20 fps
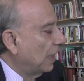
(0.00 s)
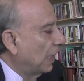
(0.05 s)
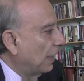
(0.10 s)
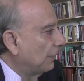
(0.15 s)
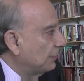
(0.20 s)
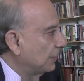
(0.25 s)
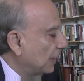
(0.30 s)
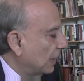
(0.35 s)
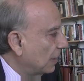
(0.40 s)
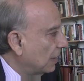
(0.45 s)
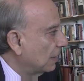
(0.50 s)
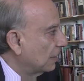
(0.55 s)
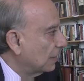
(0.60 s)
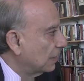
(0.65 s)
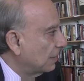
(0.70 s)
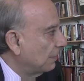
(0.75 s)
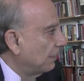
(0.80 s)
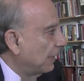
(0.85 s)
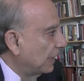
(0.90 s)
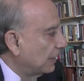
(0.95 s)
I've taken a
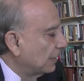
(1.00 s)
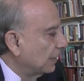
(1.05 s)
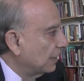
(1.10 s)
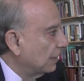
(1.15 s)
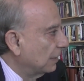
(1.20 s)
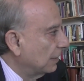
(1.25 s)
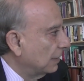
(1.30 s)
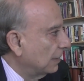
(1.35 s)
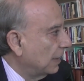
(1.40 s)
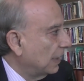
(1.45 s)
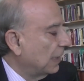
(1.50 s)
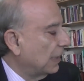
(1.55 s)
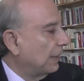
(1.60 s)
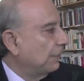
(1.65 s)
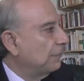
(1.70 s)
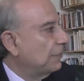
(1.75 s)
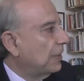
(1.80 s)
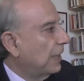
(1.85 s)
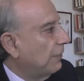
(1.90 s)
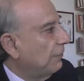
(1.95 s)
sabbatical, and
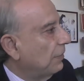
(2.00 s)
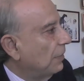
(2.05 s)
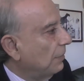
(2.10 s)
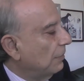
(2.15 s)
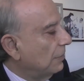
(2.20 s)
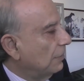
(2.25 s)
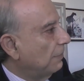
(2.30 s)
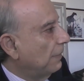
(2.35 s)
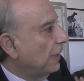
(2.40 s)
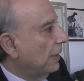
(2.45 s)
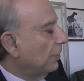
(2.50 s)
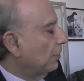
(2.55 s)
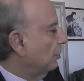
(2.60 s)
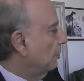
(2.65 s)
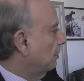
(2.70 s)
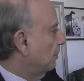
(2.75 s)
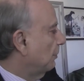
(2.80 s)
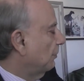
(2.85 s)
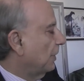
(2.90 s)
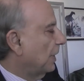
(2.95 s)
I'm traveling with my
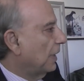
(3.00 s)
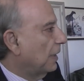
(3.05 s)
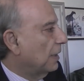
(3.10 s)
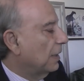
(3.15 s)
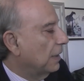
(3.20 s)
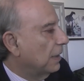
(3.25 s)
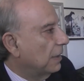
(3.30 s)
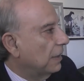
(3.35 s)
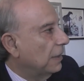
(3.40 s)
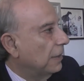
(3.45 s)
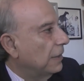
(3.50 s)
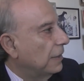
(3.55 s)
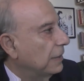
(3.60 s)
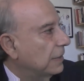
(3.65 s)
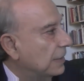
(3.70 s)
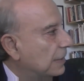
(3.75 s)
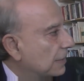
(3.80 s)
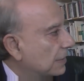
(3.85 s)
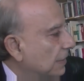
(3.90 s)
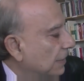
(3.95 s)
group of young
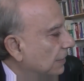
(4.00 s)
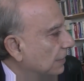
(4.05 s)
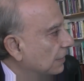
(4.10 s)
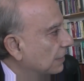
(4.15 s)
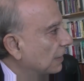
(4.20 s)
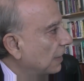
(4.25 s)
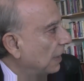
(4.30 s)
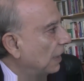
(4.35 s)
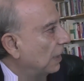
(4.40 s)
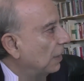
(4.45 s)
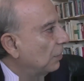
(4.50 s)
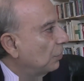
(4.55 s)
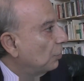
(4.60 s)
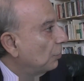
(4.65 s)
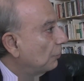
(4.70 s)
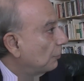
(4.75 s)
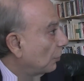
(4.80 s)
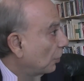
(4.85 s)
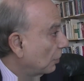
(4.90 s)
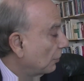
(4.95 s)
assistants
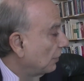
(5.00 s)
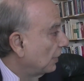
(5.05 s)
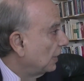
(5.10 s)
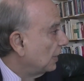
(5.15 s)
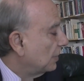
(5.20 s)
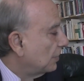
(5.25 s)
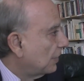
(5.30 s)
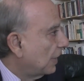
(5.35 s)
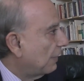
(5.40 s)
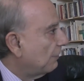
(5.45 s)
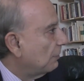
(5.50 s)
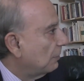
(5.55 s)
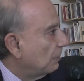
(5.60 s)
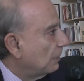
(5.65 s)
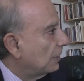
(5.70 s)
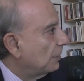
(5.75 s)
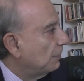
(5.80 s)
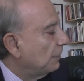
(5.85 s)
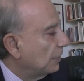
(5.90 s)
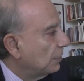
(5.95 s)
who've already traveled
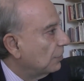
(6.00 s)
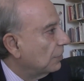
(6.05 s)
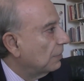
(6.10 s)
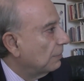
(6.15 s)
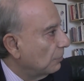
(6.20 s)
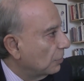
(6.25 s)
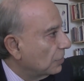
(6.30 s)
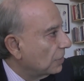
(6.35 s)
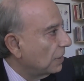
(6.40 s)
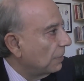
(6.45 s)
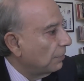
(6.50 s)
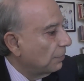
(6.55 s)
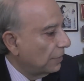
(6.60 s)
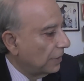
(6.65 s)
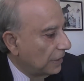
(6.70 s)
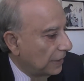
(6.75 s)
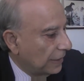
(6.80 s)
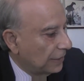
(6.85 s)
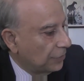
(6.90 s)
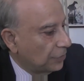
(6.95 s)
with me to the Muslim
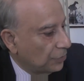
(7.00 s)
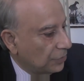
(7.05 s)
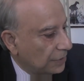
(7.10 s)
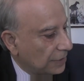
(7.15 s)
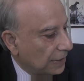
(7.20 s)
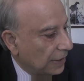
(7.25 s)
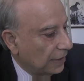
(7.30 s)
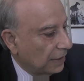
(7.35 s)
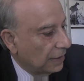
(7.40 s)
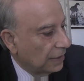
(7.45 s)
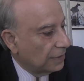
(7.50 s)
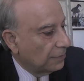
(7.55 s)
world, as you'll see in